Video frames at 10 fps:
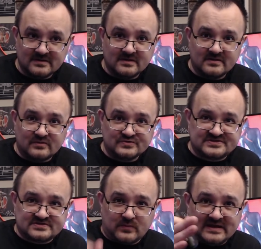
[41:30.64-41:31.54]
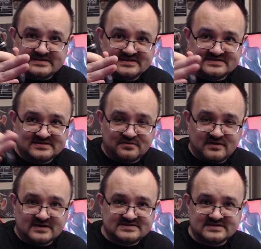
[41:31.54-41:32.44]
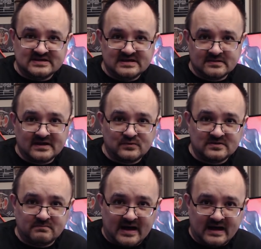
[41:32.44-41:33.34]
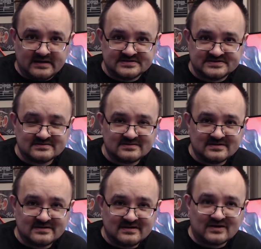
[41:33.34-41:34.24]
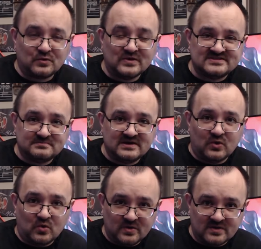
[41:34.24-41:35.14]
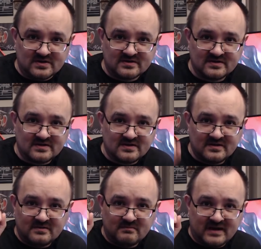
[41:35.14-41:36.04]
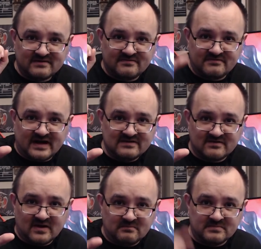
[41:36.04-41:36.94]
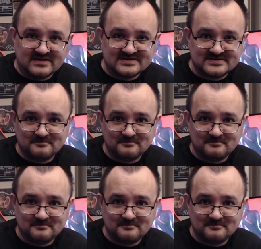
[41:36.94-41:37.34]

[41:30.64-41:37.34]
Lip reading: those 20 to 30 e-liquid brands are going to be owned by five companies.